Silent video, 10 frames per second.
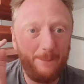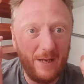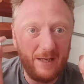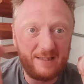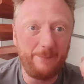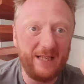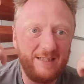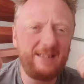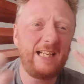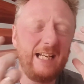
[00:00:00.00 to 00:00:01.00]

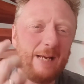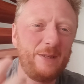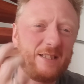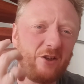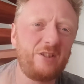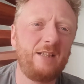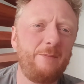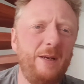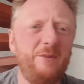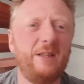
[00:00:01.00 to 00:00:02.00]
semantic and episodic
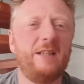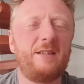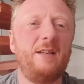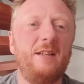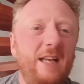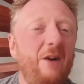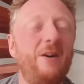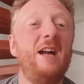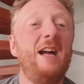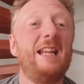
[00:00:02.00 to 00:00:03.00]
memories. Now,
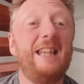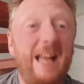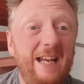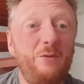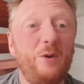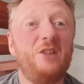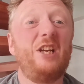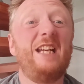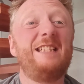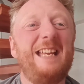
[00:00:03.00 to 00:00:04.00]
language
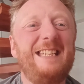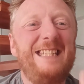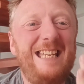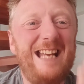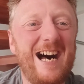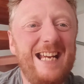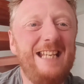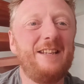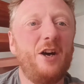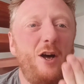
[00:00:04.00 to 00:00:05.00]
is
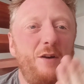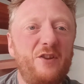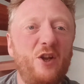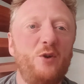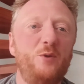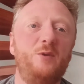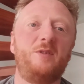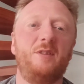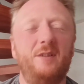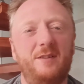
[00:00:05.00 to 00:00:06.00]
neither of those.